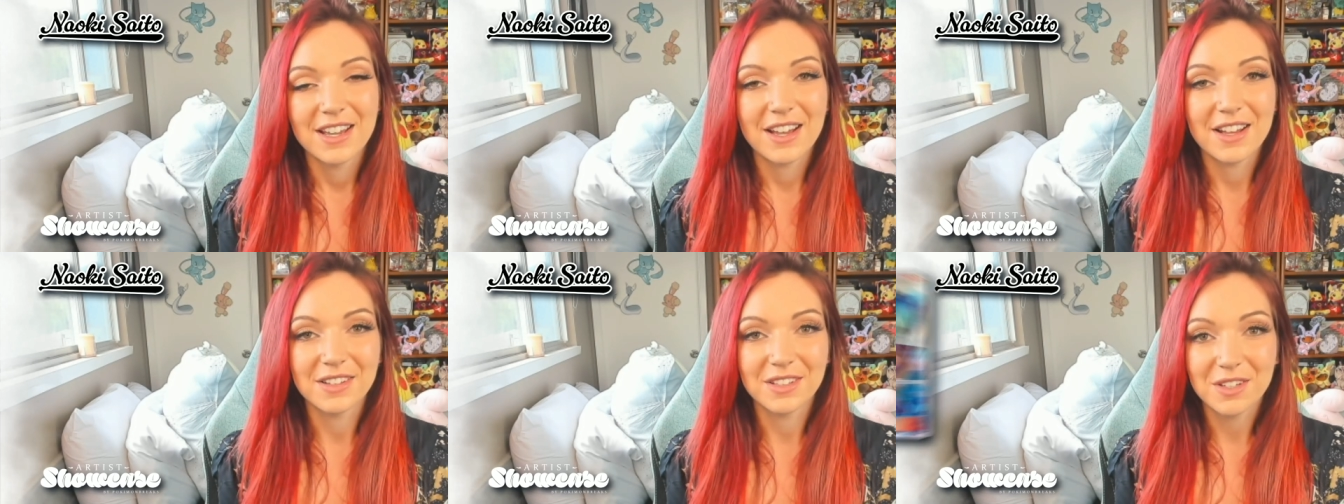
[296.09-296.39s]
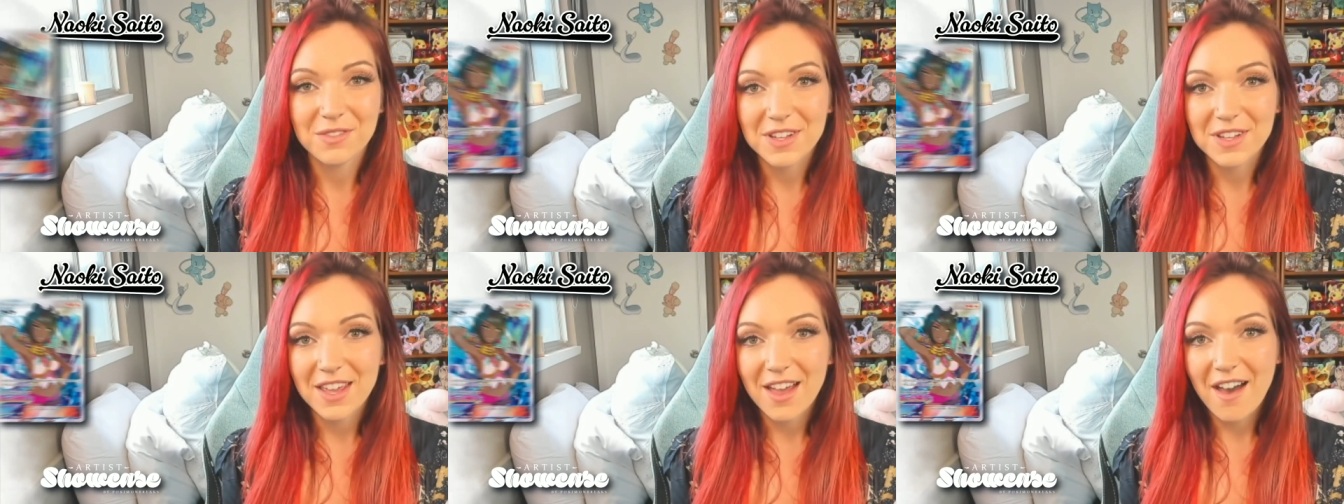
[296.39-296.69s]

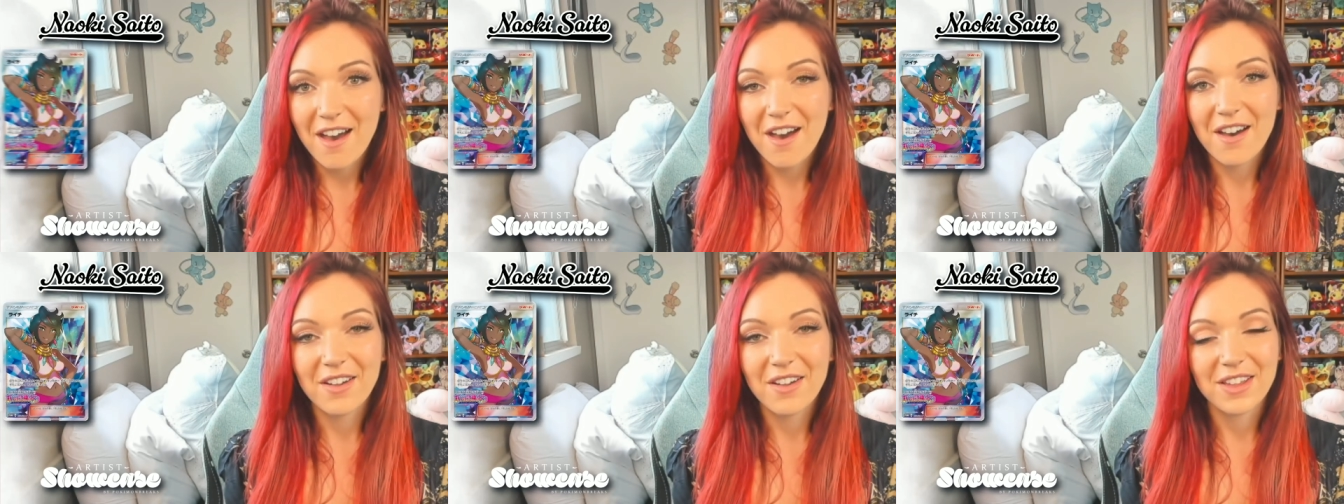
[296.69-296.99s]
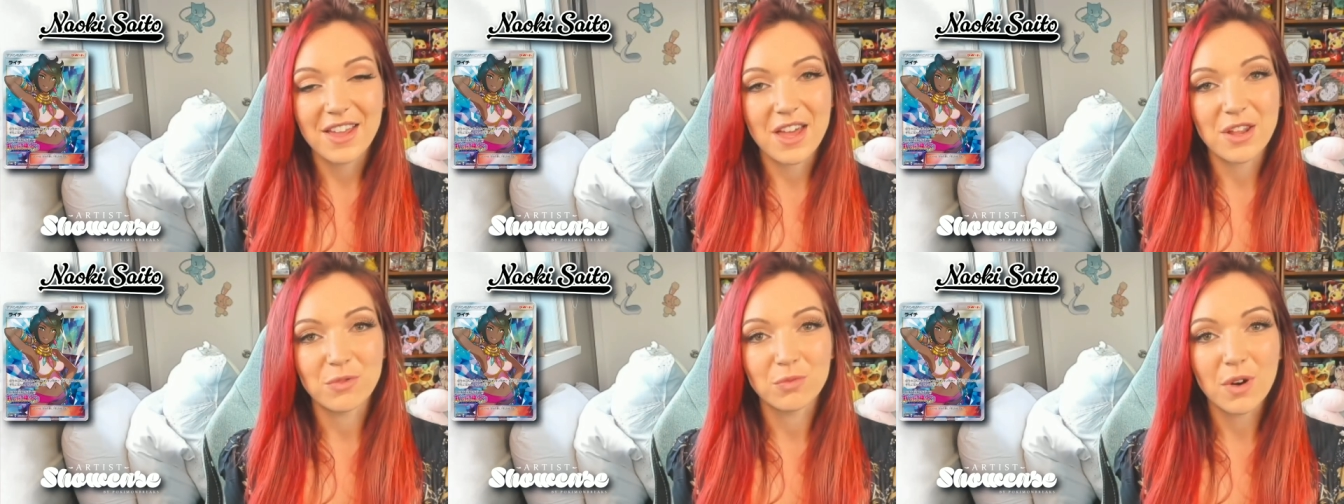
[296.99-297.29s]
Olivia
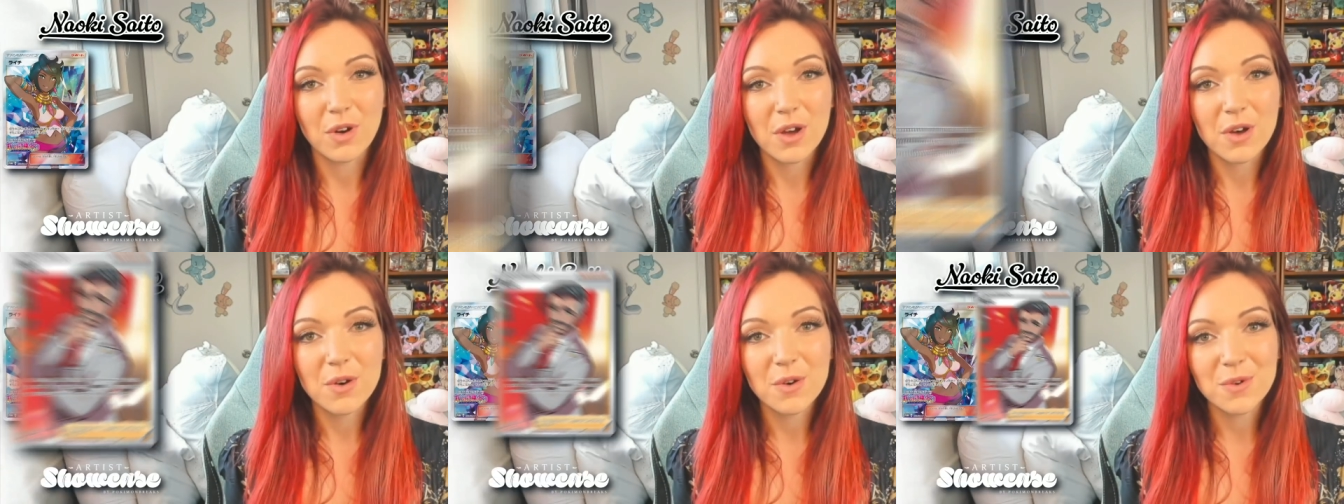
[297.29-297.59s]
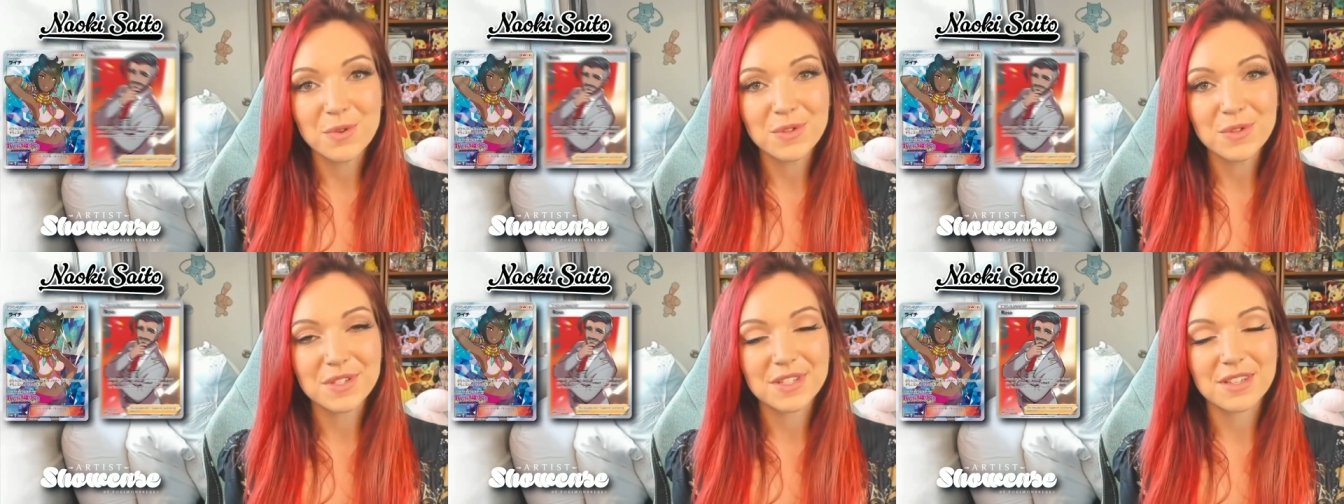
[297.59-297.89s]
and
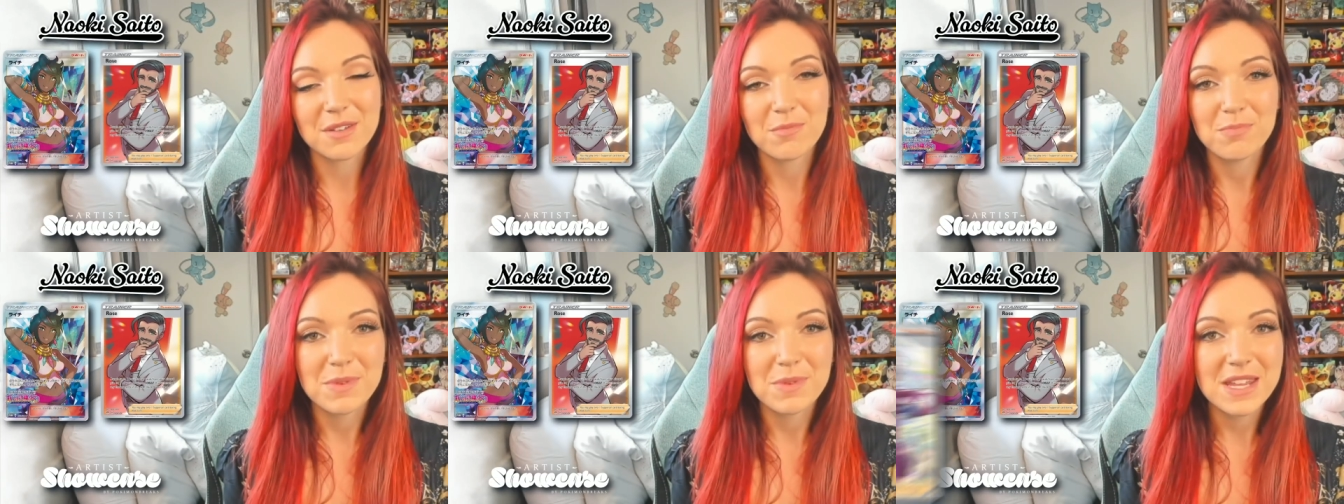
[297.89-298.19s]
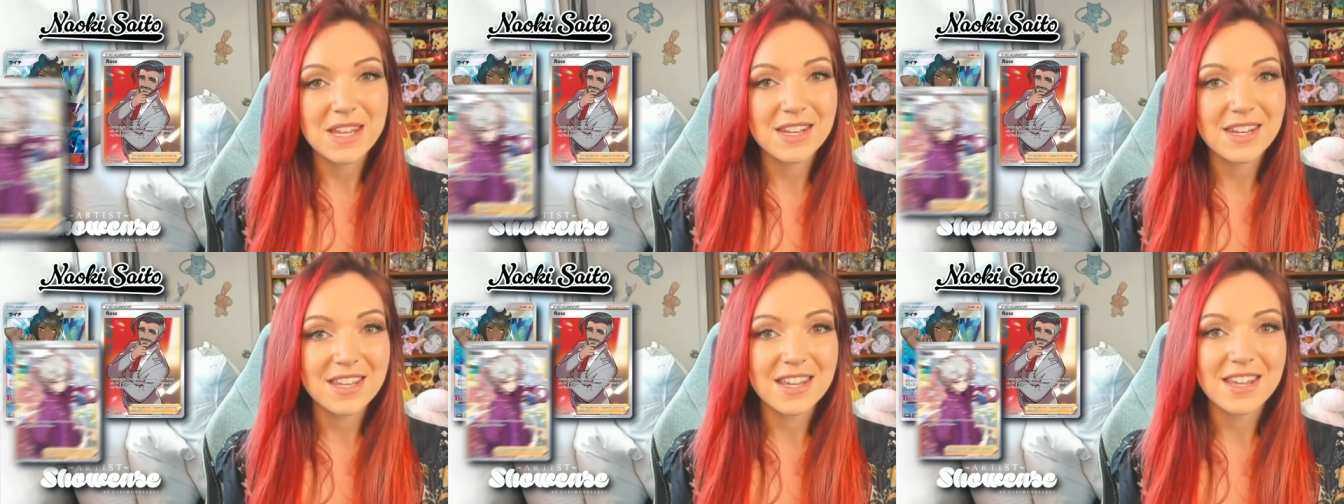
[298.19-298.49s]
Rose,
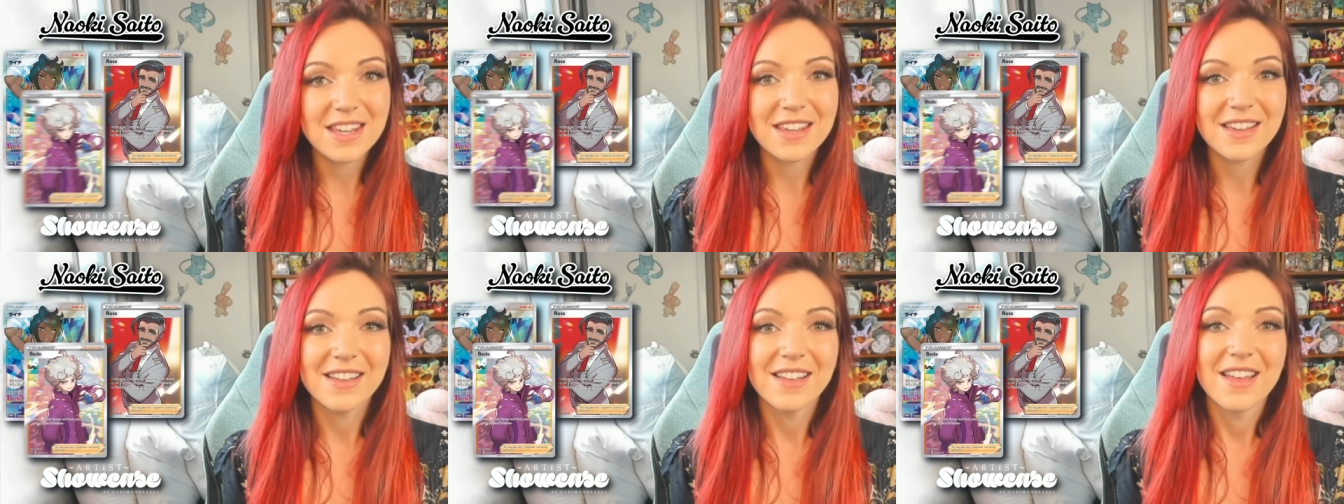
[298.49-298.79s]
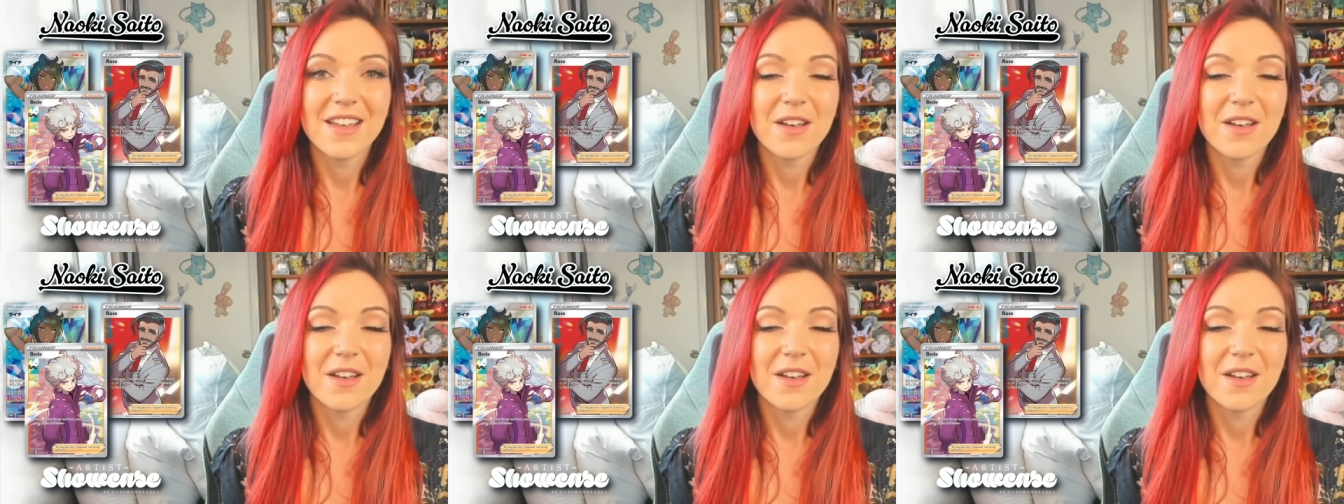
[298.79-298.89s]
Beedee,